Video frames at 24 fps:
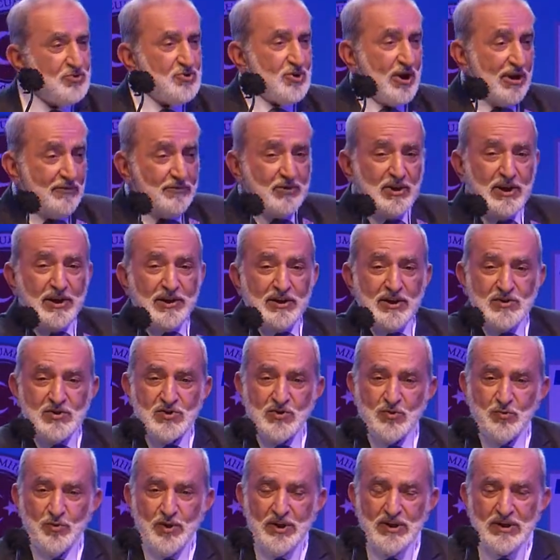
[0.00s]
travel
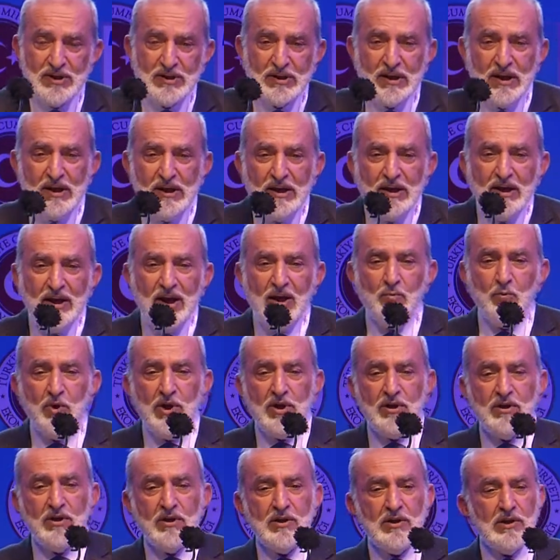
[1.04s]
against the wind. And
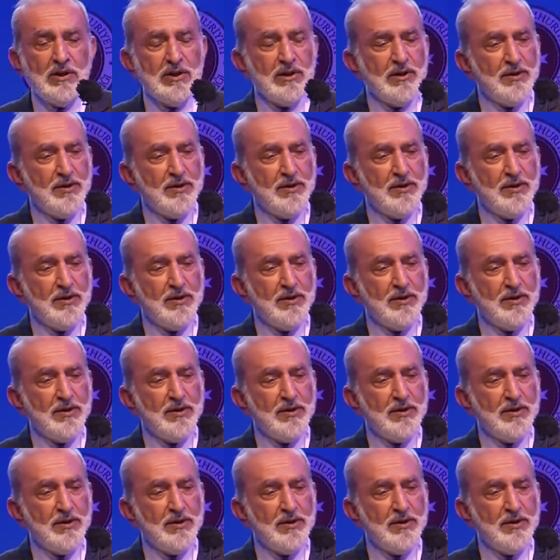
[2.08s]
when